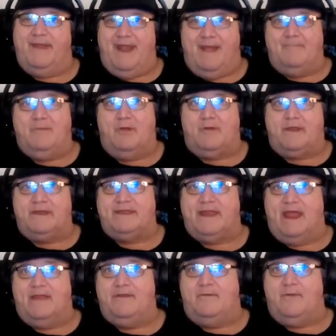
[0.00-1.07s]
But I'm
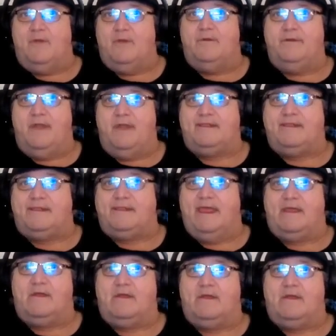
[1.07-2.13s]
looking down the road and I
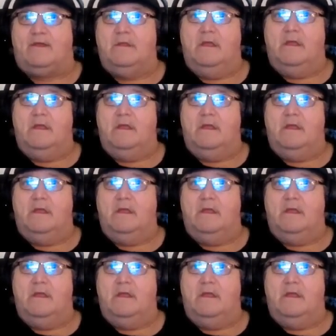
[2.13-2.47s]
think